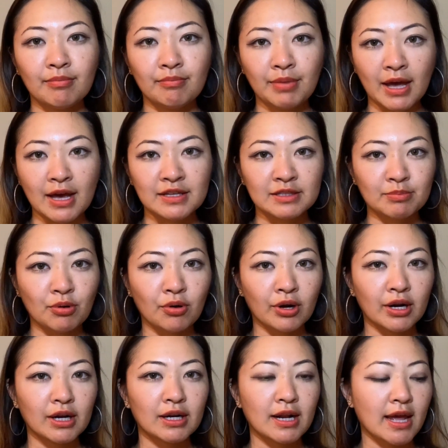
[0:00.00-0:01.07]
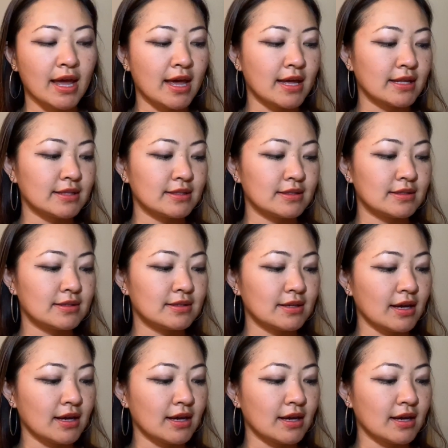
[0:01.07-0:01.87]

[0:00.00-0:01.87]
passport, and